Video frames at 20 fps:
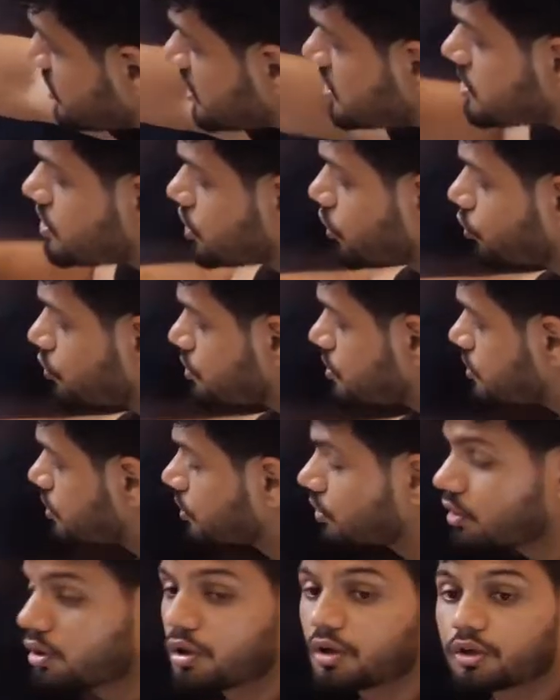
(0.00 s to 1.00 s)
is used
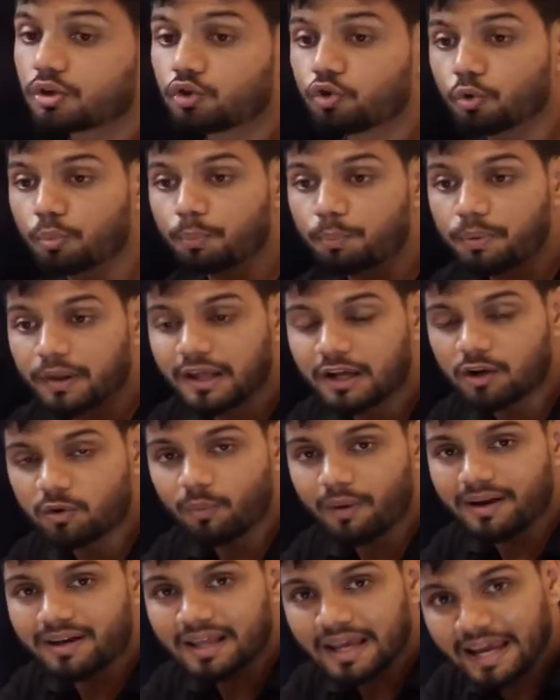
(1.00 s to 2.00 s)
to bring
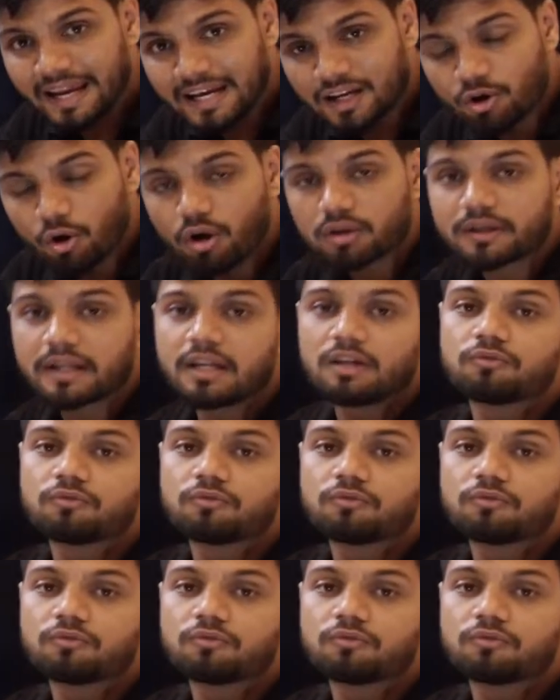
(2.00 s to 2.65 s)
one inorganic